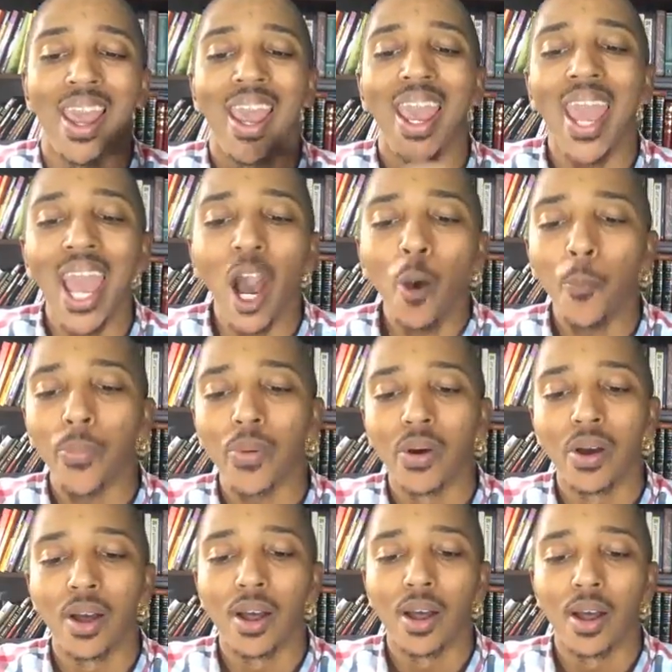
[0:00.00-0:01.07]
Help
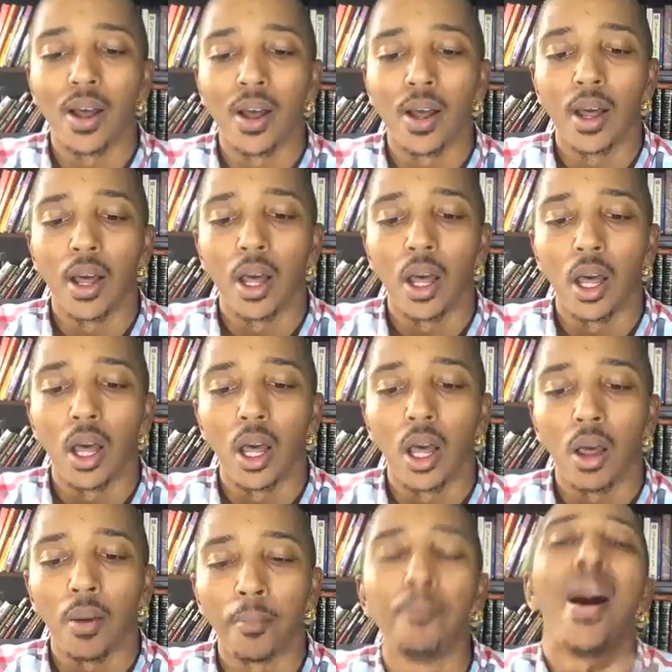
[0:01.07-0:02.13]

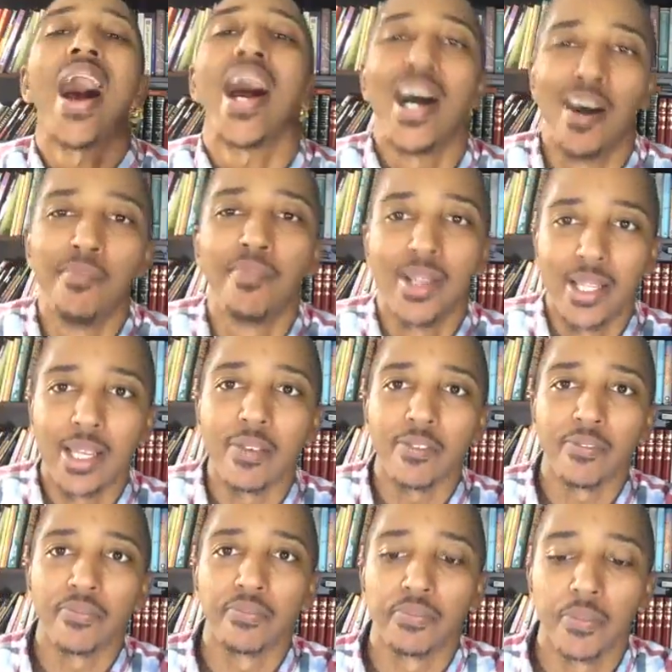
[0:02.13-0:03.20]
my unbelief.
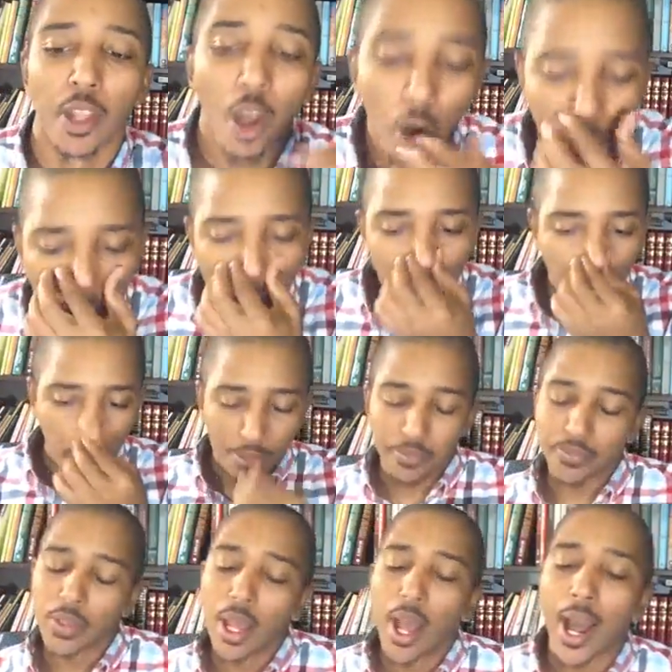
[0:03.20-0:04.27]
Okay.
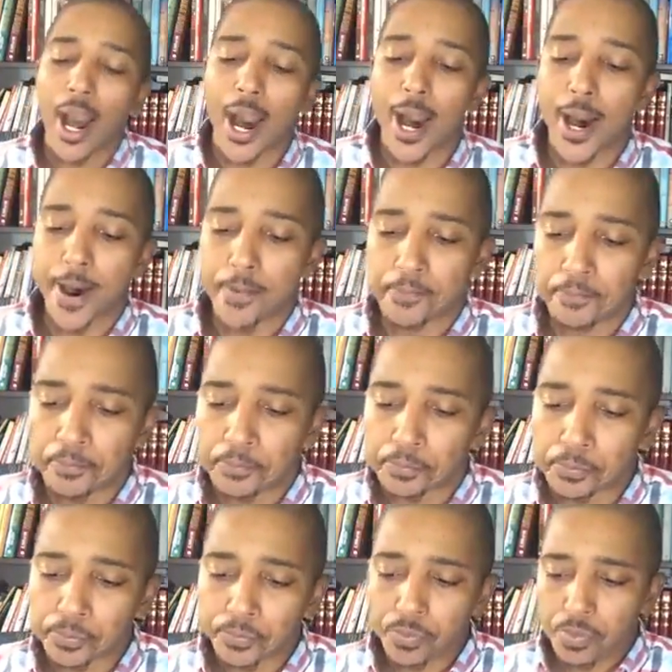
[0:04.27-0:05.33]
Um,
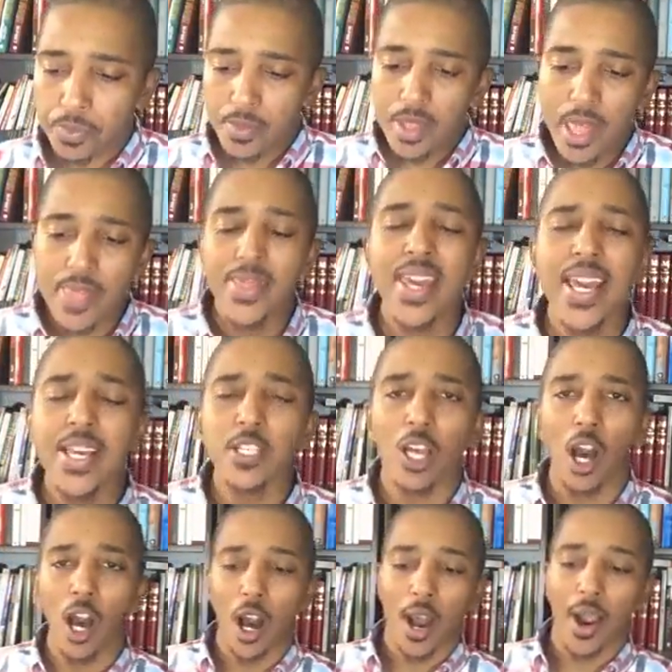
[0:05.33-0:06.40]
these
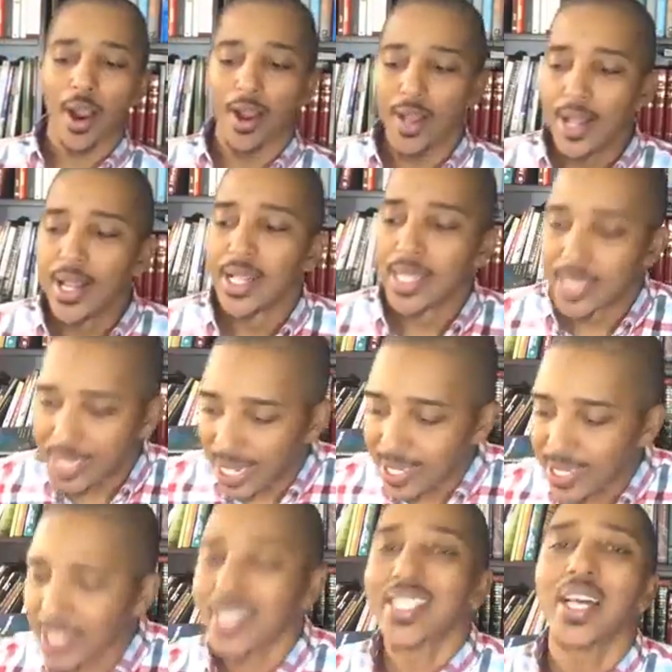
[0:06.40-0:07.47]
are
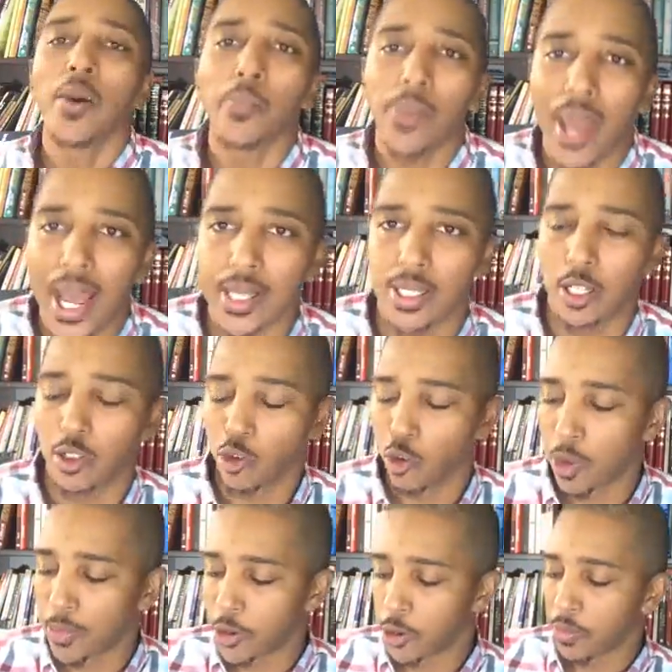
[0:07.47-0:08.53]
just some passages of
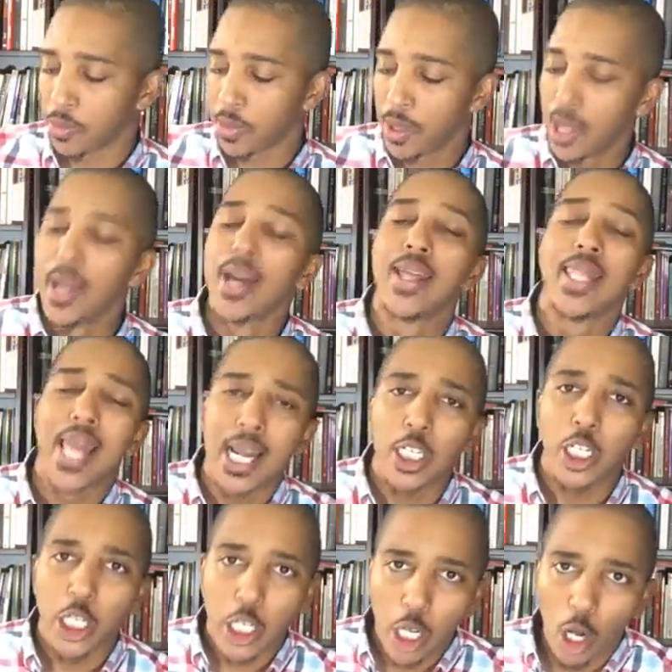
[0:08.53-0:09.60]
scripture
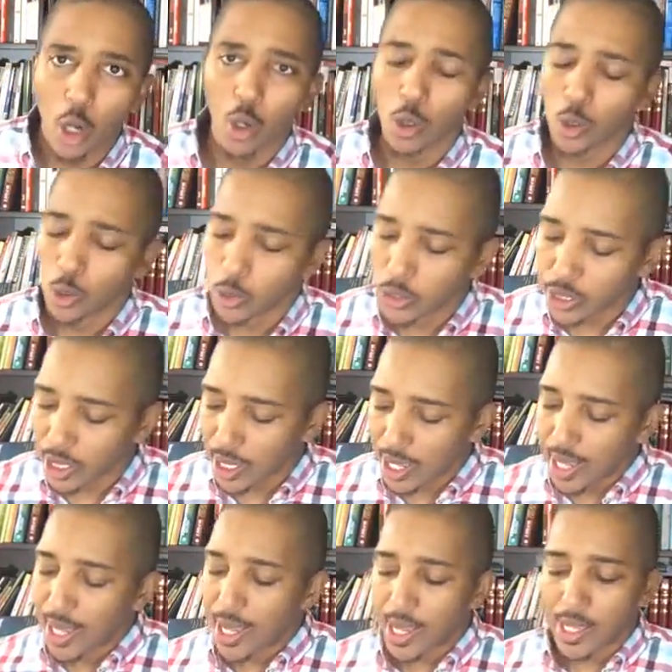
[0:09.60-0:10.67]
that shows
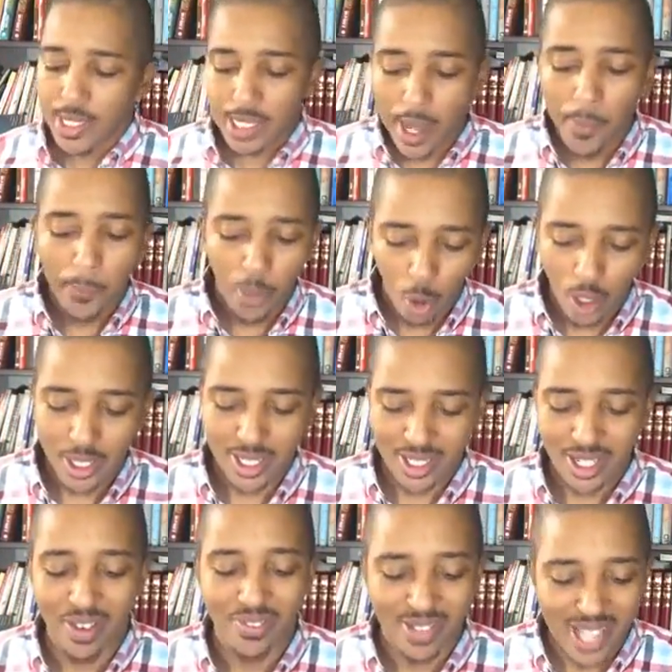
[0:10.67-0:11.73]
some
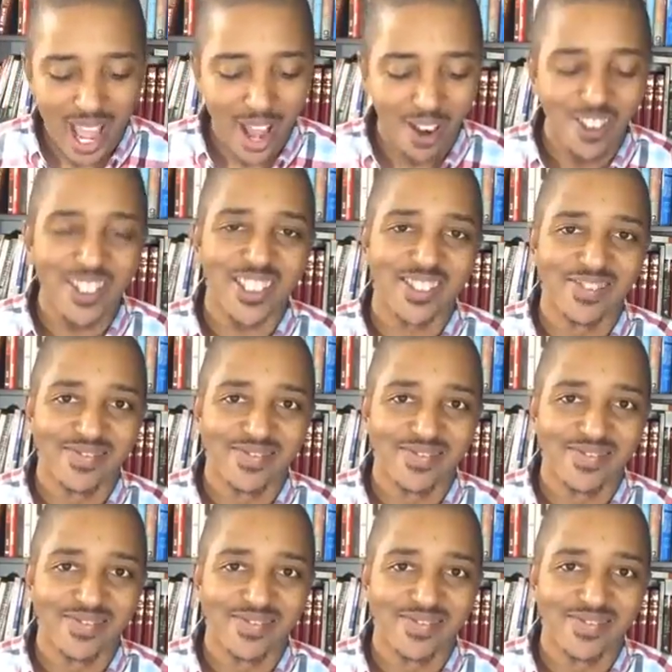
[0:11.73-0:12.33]
portions of doubt